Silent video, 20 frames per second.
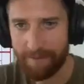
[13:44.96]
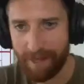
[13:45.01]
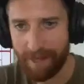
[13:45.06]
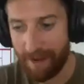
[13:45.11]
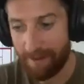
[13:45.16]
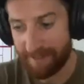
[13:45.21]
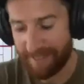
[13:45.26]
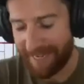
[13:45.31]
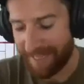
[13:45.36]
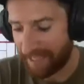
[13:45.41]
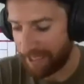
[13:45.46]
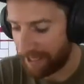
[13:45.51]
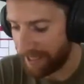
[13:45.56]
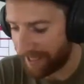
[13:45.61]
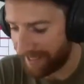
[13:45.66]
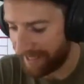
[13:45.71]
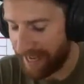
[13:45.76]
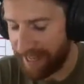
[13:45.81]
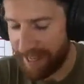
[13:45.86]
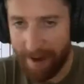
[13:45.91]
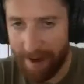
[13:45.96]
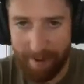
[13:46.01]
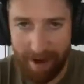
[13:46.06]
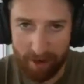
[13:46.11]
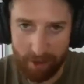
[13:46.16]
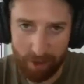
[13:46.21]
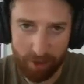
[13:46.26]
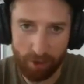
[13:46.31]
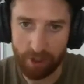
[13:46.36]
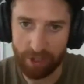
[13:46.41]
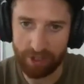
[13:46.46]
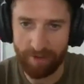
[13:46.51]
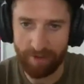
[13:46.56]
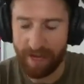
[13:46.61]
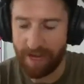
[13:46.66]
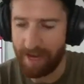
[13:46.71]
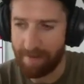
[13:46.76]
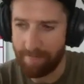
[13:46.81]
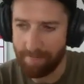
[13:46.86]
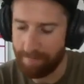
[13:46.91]
I was actually going to say that about
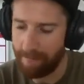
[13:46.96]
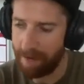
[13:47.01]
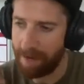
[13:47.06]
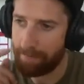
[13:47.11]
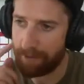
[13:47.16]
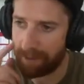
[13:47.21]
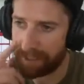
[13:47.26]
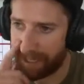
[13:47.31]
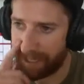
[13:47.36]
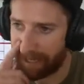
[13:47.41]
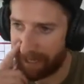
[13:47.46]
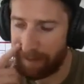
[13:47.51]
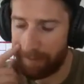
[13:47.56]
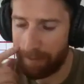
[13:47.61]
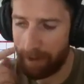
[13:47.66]
CrossFit in particular,